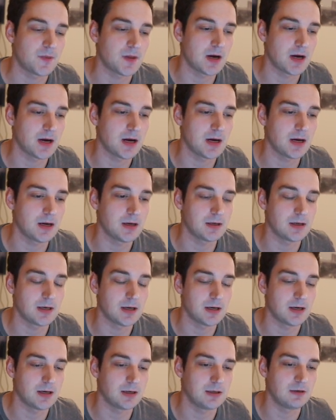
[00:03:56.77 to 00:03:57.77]

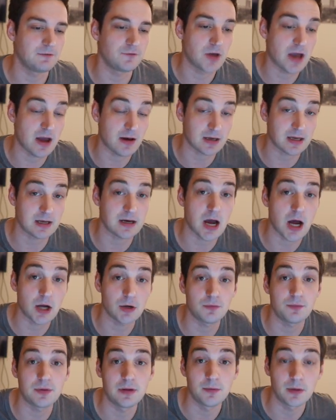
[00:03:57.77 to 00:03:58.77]
if you get
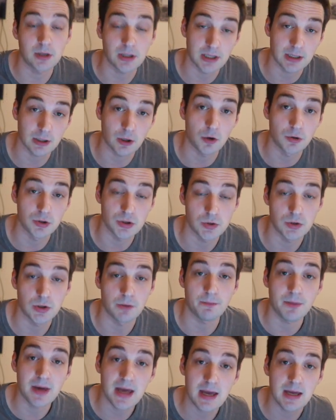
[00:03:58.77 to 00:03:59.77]
100 people going to
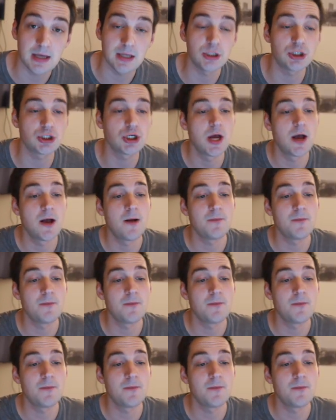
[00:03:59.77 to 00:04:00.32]
your page